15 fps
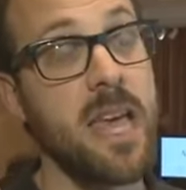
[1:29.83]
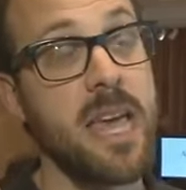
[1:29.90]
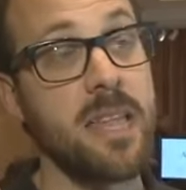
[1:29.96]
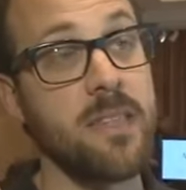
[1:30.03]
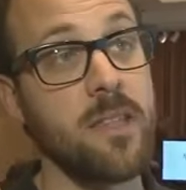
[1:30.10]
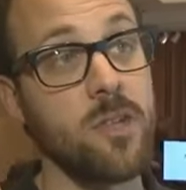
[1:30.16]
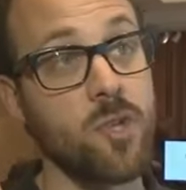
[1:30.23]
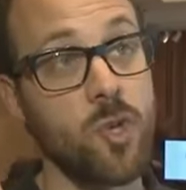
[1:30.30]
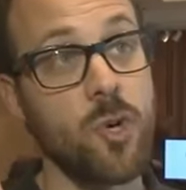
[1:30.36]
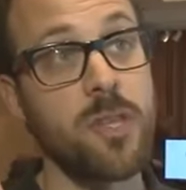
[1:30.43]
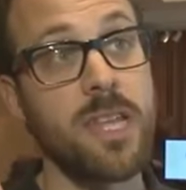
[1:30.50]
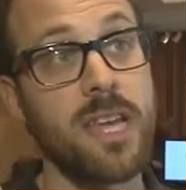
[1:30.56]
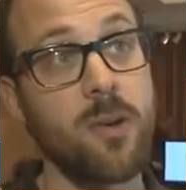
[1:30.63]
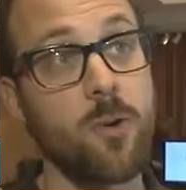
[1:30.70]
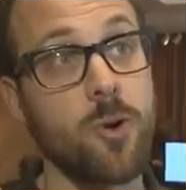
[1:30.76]
and
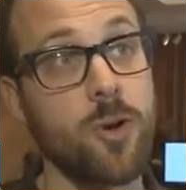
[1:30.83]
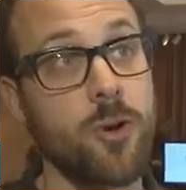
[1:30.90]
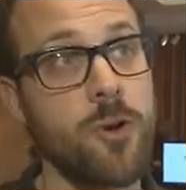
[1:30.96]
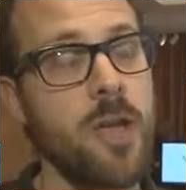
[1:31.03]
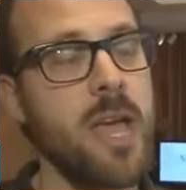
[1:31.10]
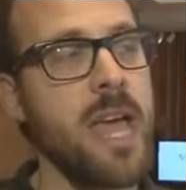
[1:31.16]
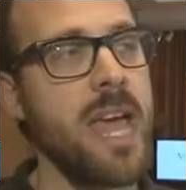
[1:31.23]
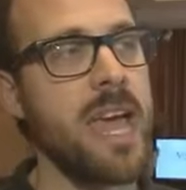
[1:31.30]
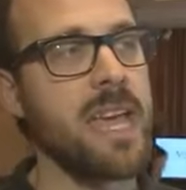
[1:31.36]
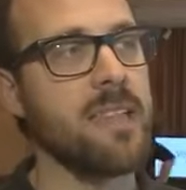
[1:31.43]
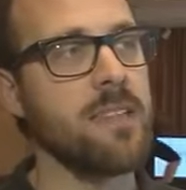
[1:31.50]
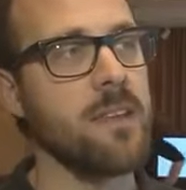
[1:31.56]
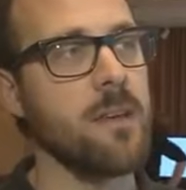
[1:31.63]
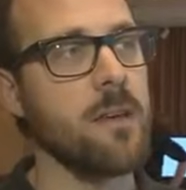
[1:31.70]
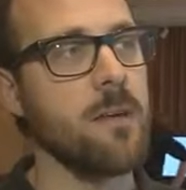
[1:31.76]
join that order
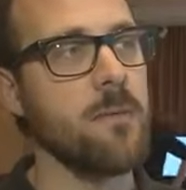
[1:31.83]
and